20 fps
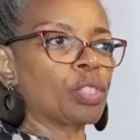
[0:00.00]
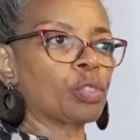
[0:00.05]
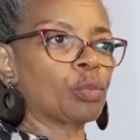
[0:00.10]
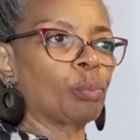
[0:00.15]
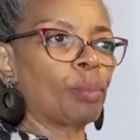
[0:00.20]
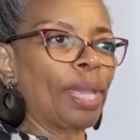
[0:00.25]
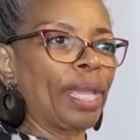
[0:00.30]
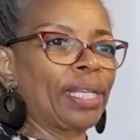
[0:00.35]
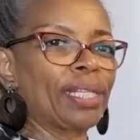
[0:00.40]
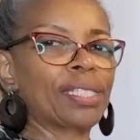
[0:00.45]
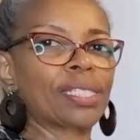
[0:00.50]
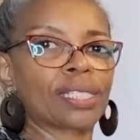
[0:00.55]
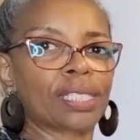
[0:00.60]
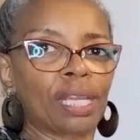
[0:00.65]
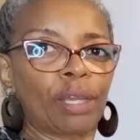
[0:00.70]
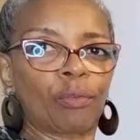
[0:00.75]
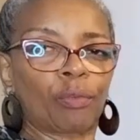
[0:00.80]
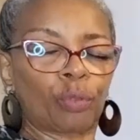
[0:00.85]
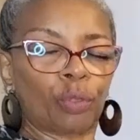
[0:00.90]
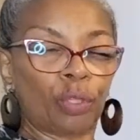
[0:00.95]
to make
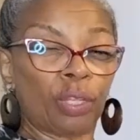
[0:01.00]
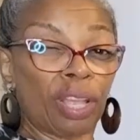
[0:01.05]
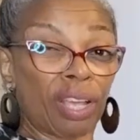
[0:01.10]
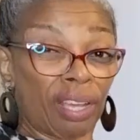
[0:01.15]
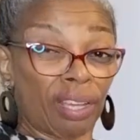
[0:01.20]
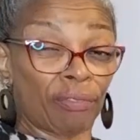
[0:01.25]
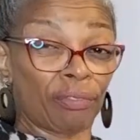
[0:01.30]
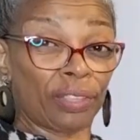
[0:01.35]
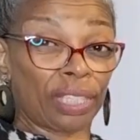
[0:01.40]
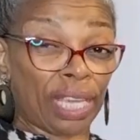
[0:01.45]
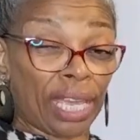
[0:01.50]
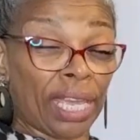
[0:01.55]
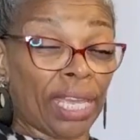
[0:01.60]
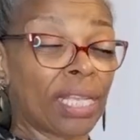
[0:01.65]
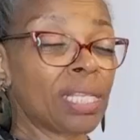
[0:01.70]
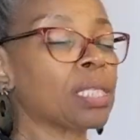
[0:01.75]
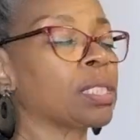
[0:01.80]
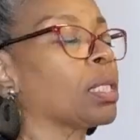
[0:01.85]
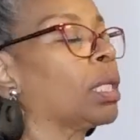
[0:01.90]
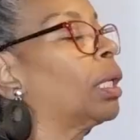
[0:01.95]
several of
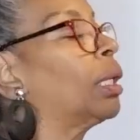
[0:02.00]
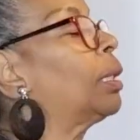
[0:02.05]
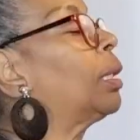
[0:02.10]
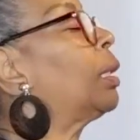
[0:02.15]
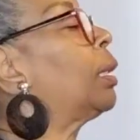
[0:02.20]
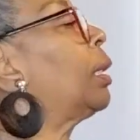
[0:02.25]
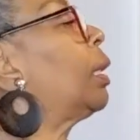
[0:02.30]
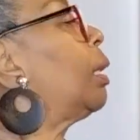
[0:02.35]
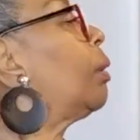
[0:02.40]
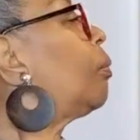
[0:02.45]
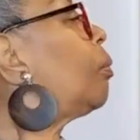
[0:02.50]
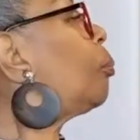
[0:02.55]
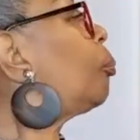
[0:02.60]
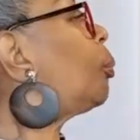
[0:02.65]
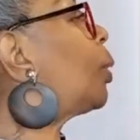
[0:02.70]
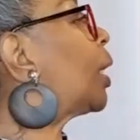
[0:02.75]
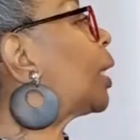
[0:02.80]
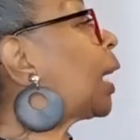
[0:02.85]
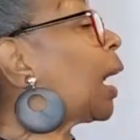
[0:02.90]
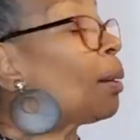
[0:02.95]
yet.
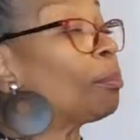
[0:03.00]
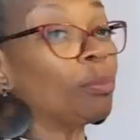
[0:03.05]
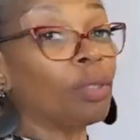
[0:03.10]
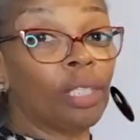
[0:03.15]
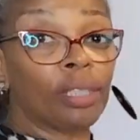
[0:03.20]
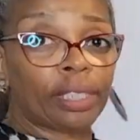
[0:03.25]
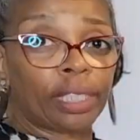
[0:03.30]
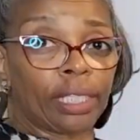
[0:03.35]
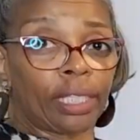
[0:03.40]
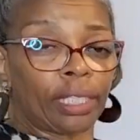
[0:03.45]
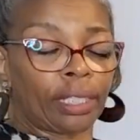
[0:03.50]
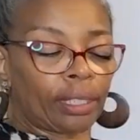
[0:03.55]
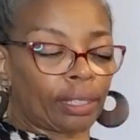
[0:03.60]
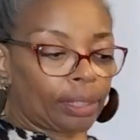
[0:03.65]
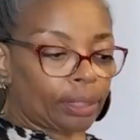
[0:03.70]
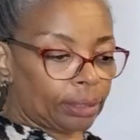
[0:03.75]
But I'm looking.